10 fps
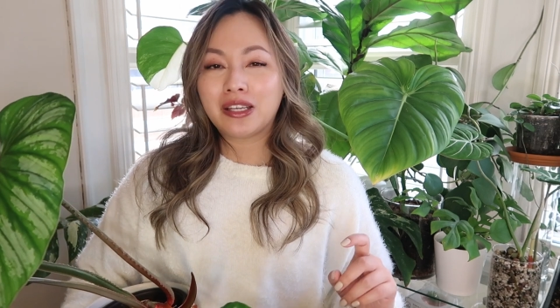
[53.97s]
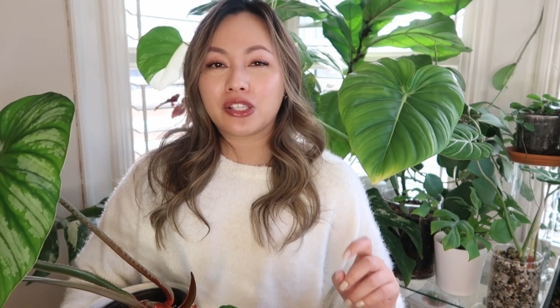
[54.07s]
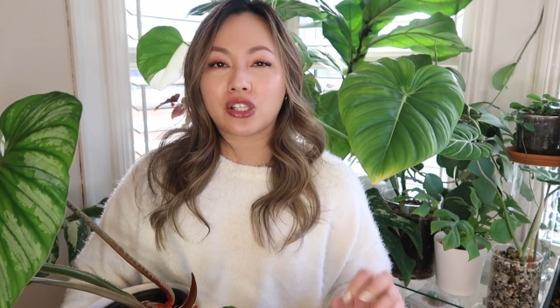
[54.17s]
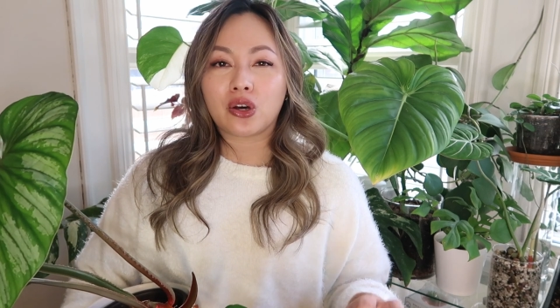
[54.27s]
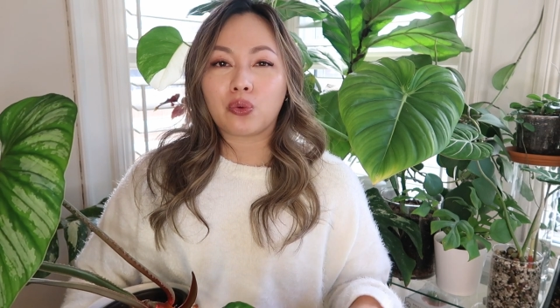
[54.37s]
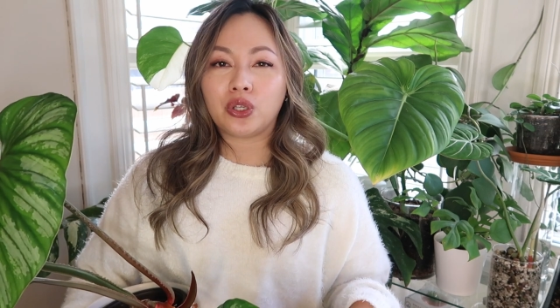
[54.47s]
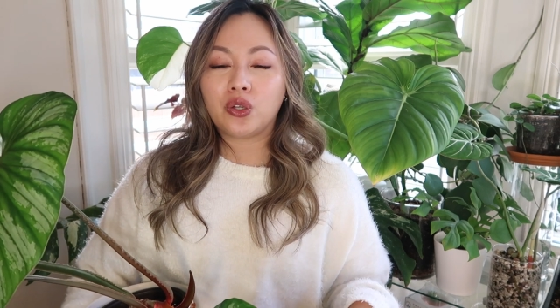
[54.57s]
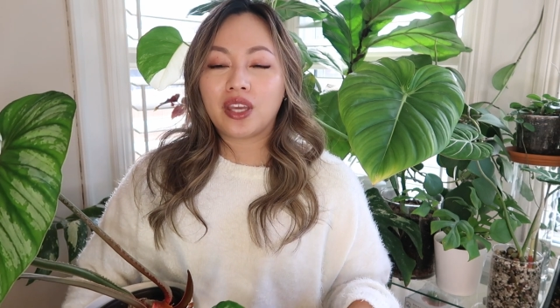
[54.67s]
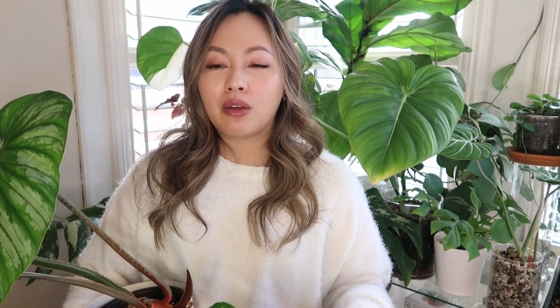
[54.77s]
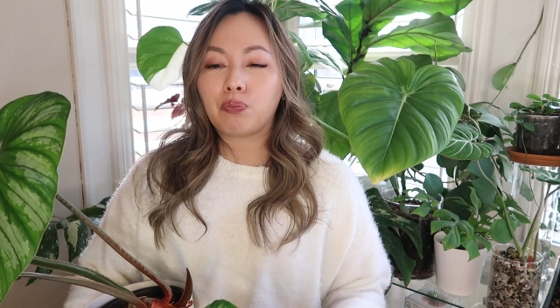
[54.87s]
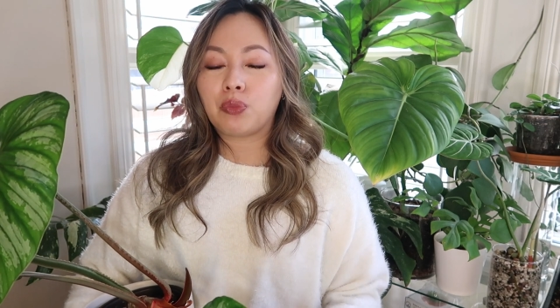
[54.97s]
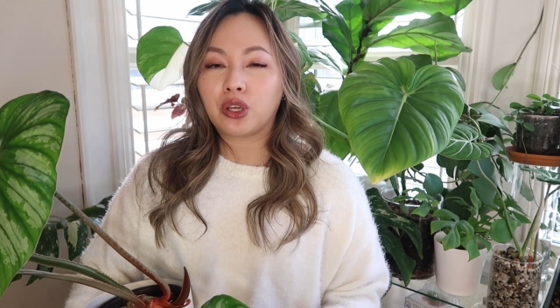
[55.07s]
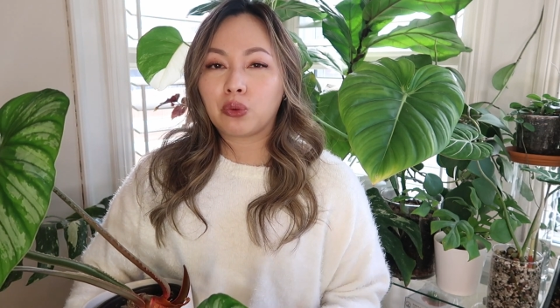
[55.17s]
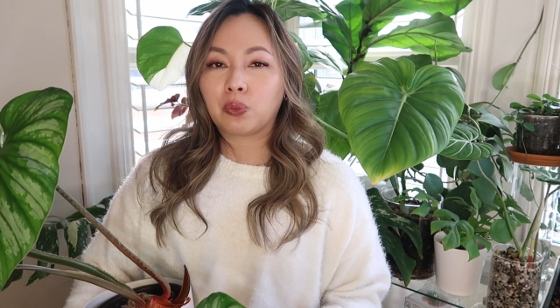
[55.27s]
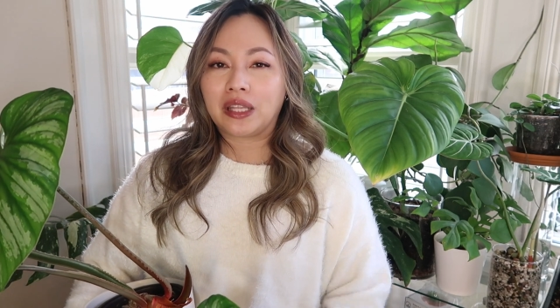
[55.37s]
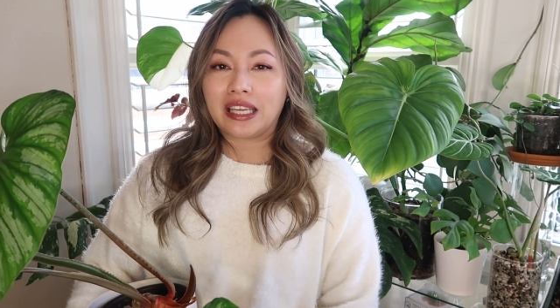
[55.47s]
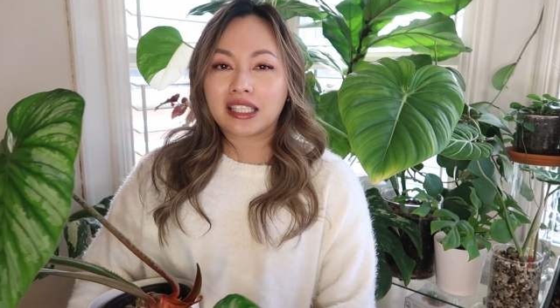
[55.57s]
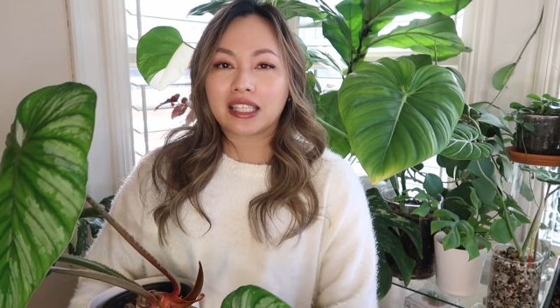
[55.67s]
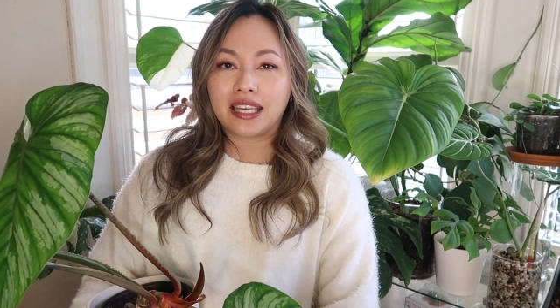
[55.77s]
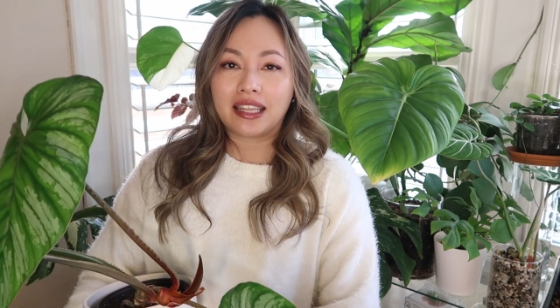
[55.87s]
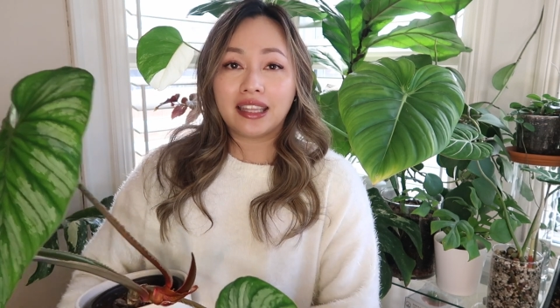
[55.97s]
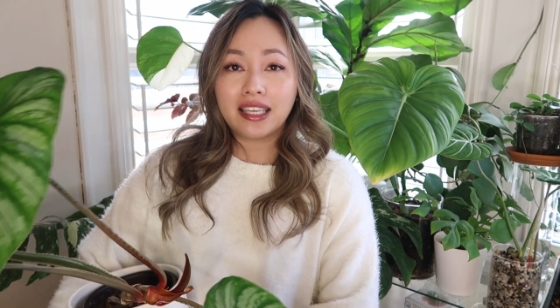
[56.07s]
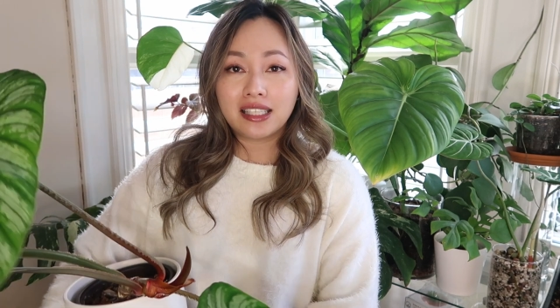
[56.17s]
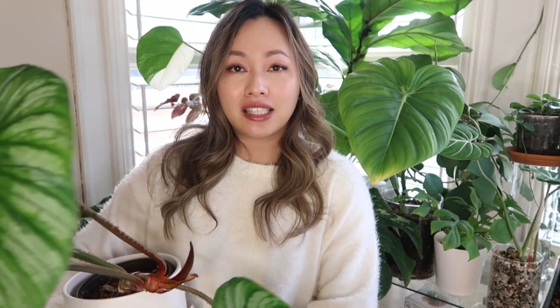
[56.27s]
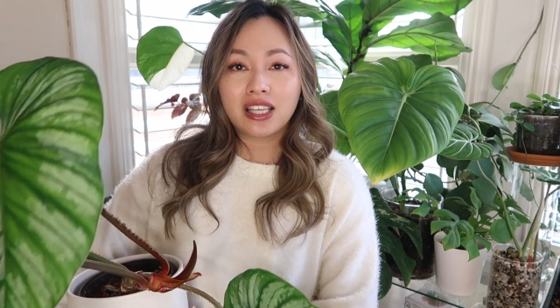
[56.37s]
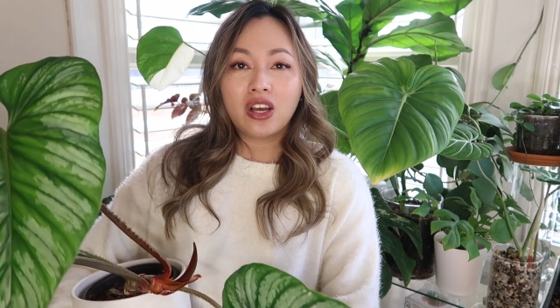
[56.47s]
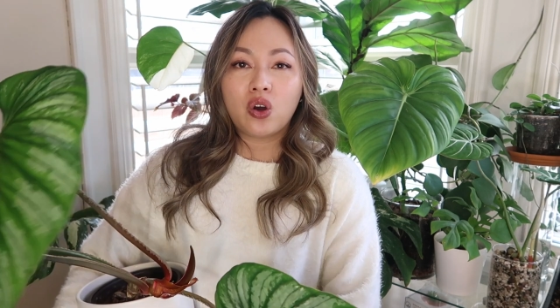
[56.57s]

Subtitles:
So when you get bigger plants like this,